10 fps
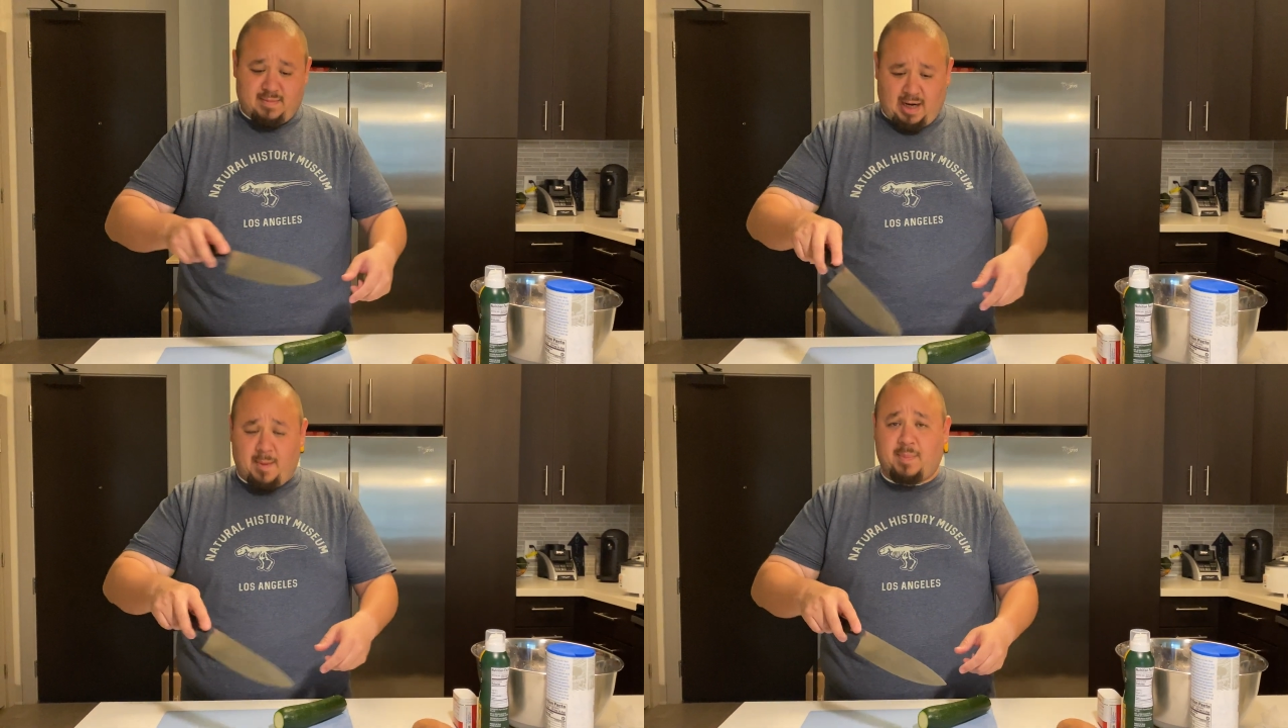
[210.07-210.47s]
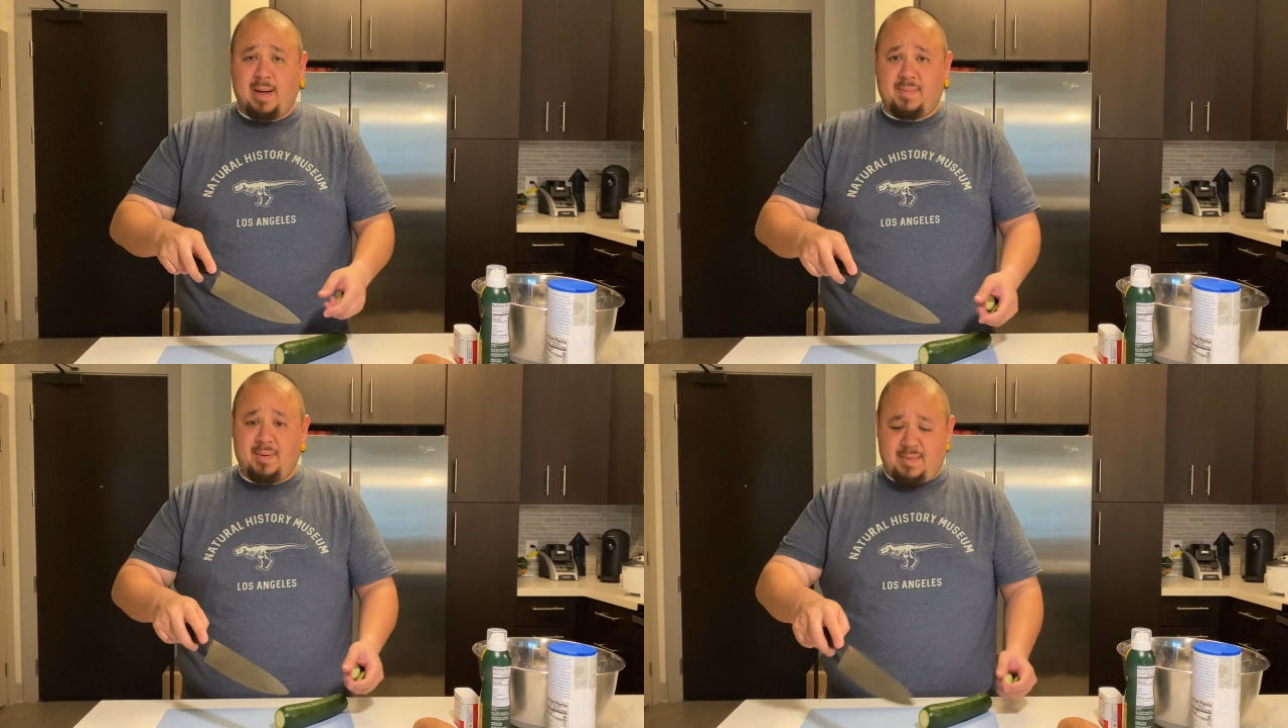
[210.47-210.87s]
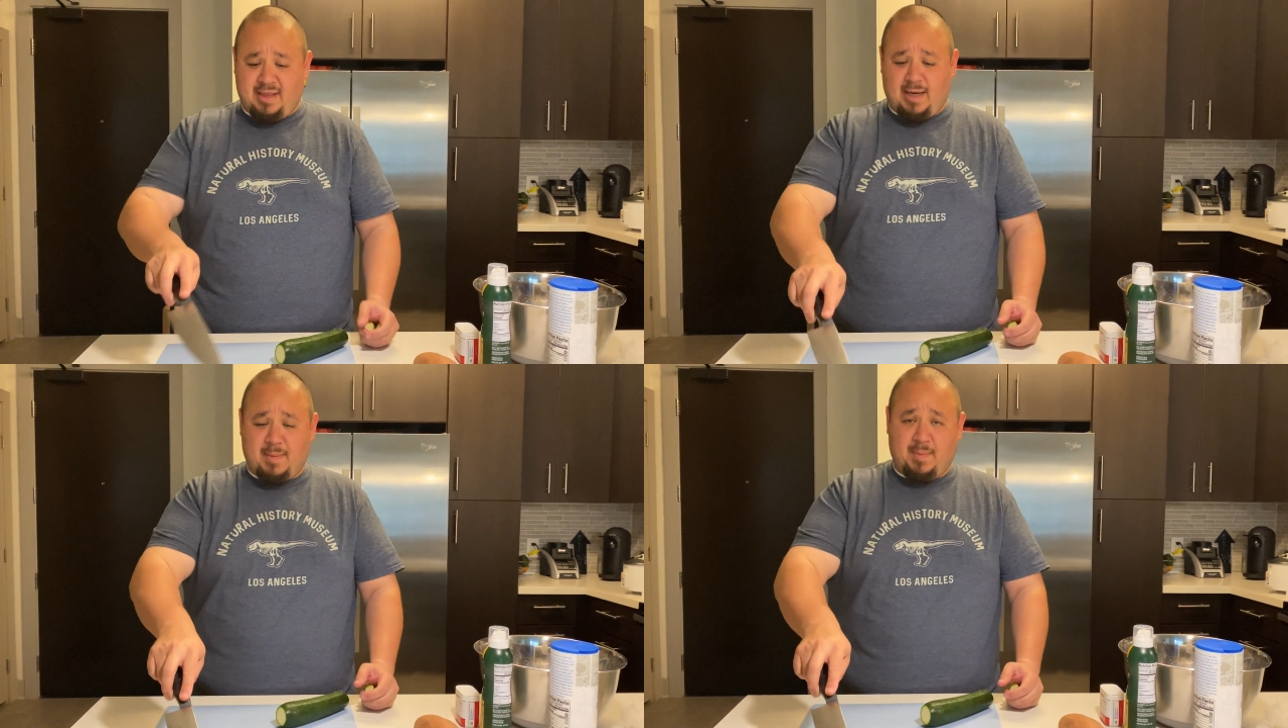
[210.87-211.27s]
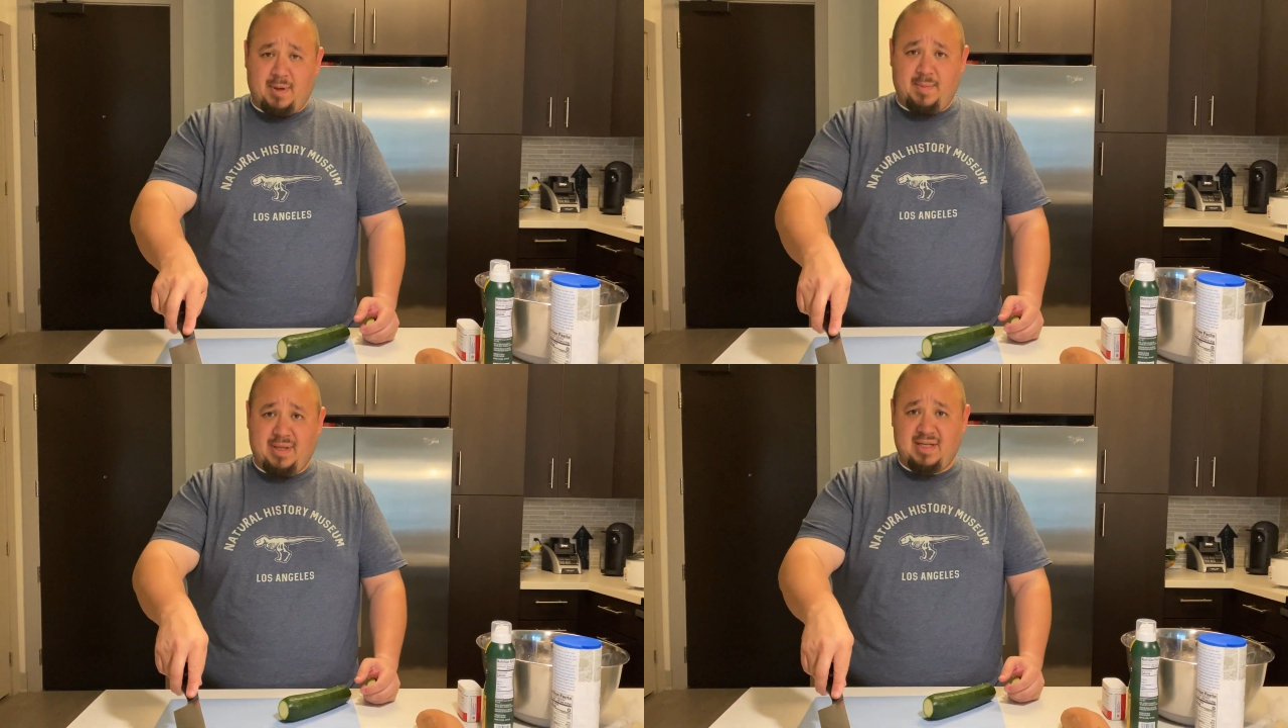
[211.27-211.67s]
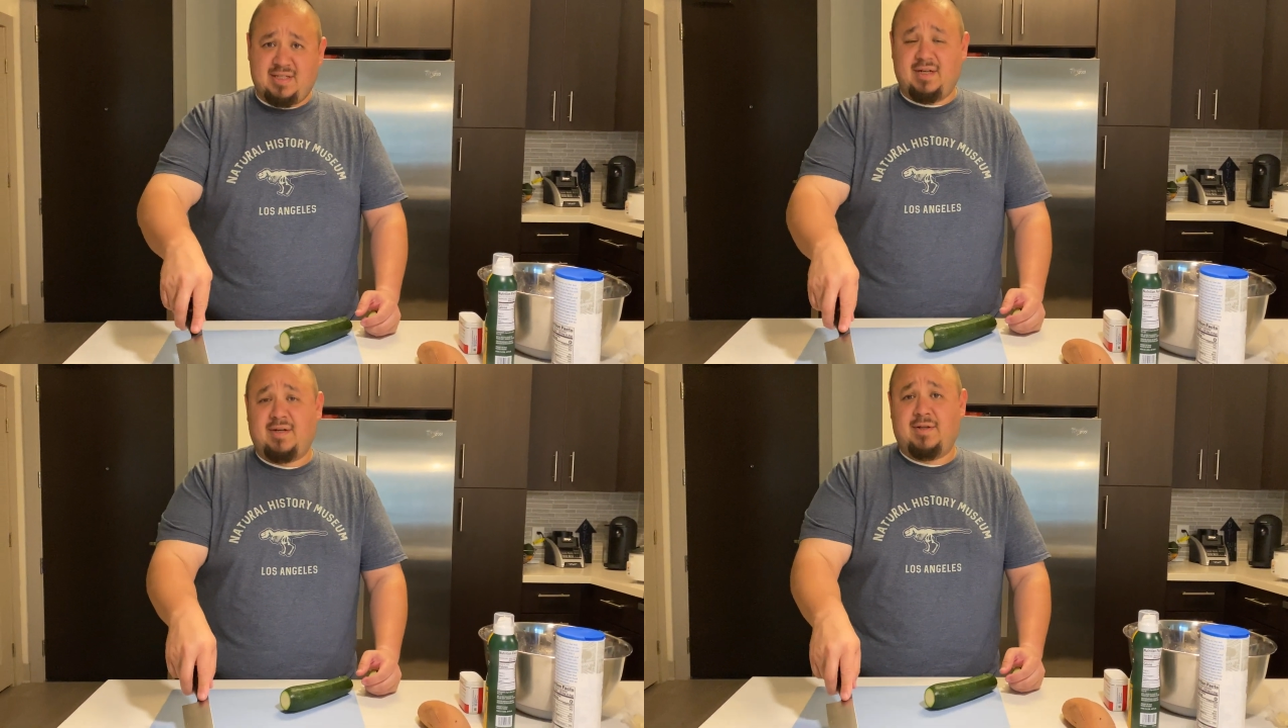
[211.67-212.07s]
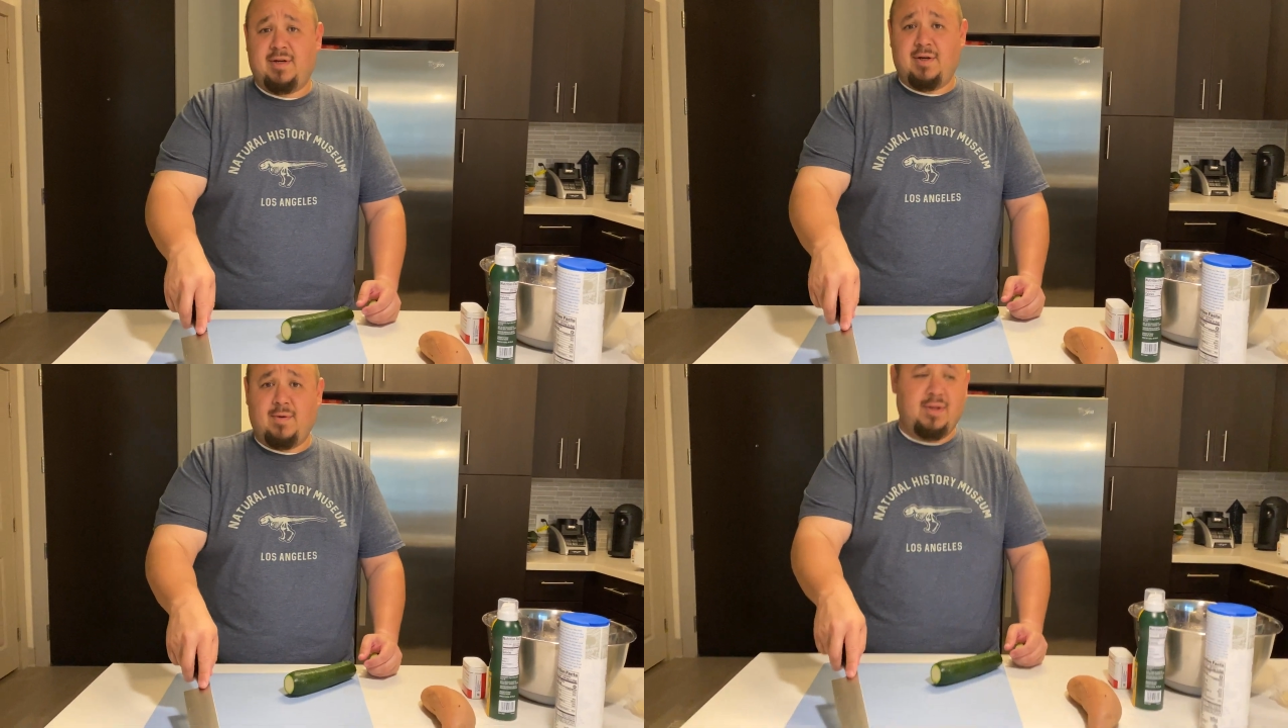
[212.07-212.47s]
I'll prep them, and then I'm gonna put them in this sucker. They're gonna go in